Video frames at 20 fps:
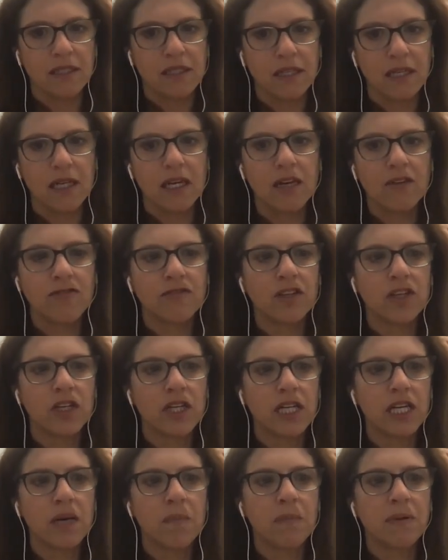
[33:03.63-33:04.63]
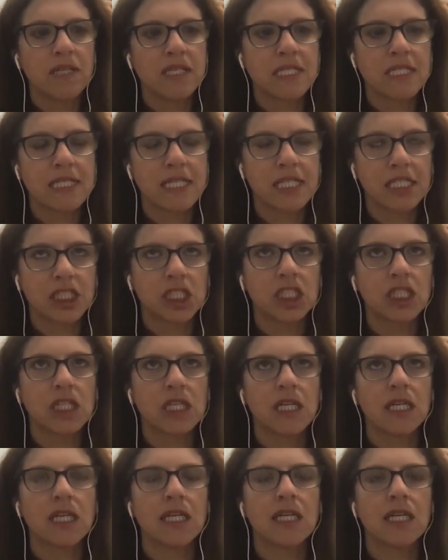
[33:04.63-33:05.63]
If you're in a
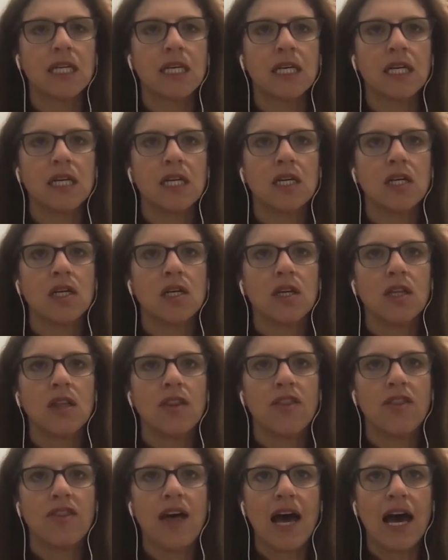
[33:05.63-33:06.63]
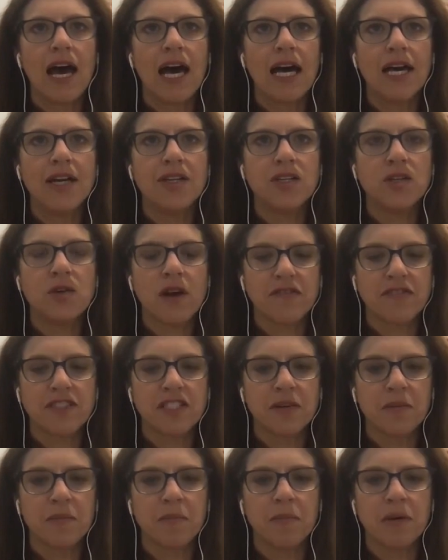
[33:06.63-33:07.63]
position that you have
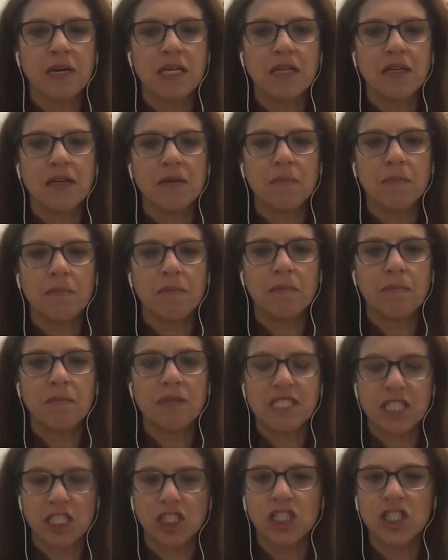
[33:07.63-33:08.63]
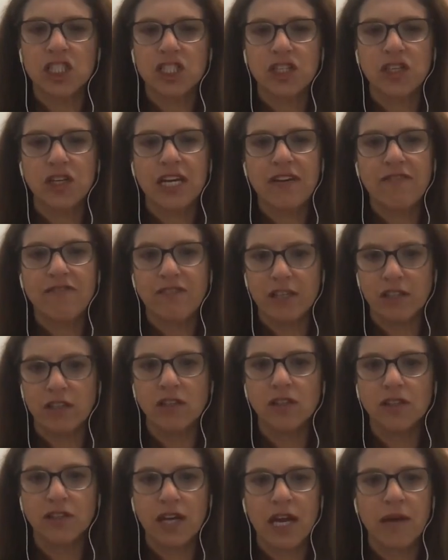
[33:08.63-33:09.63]
some positions you need
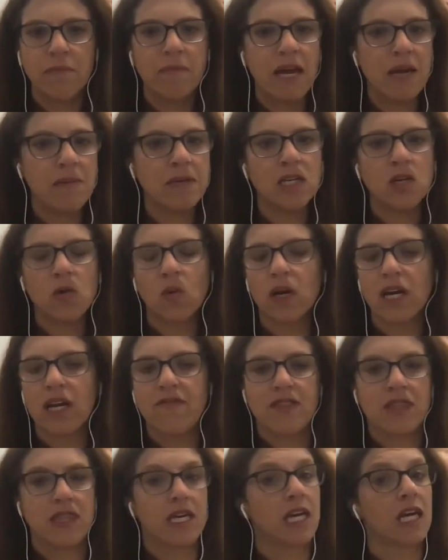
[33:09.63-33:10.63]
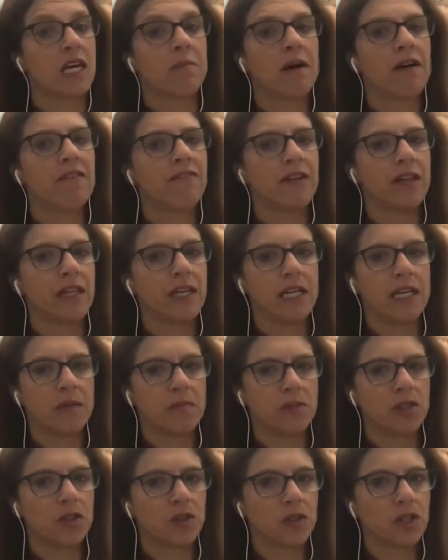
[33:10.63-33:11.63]
filled, and maybe you weren't even thinking about filling them
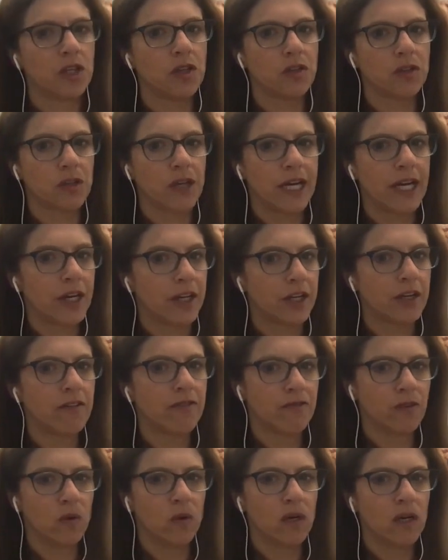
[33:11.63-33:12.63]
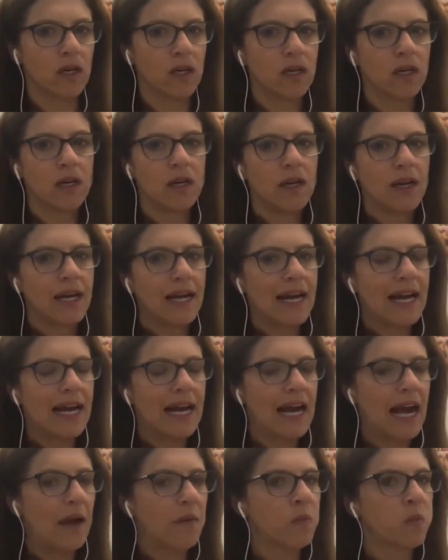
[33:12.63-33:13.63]
till Q3 or Q4,
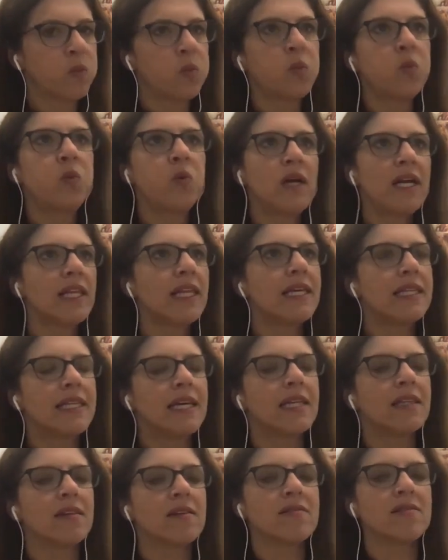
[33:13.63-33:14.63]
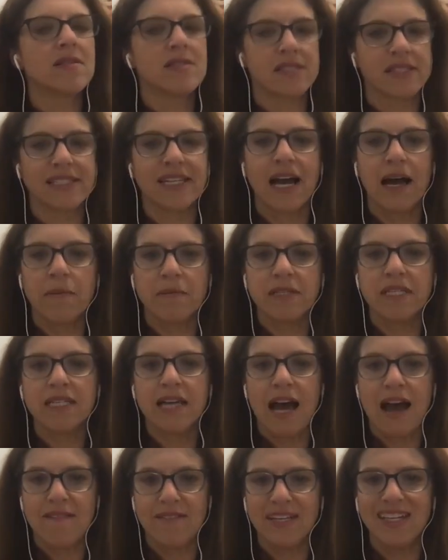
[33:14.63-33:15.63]
I really think this is the time to
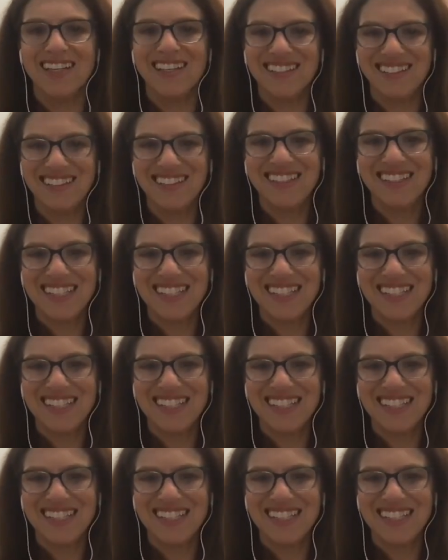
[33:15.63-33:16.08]
dive in.